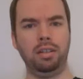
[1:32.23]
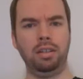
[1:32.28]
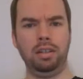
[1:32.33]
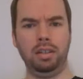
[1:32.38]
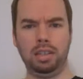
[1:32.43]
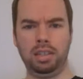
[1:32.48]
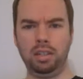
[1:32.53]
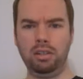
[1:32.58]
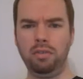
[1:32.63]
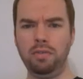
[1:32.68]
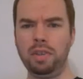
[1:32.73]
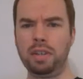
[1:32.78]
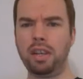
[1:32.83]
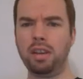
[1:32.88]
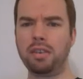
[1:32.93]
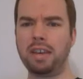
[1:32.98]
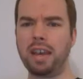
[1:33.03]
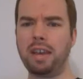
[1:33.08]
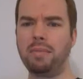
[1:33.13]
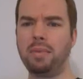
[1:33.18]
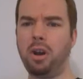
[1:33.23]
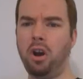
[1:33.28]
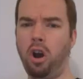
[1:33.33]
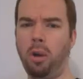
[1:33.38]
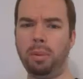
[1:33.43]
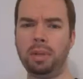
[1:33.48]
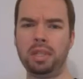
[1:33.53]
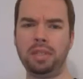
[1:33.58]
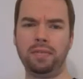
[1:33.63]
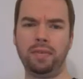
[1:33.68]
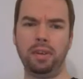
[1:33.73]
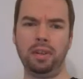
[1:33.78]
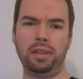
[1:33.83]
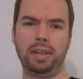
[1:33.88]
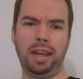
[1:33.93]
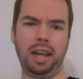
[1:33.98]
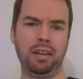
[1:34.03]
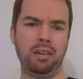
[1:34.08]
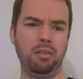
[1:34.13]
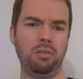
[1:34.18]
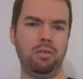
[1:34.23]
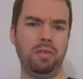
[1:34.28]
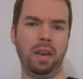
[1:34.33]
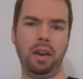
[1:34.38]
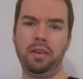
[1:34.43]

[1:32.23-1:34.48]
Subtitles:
And there's a new video game where hobbits fight Gandalf,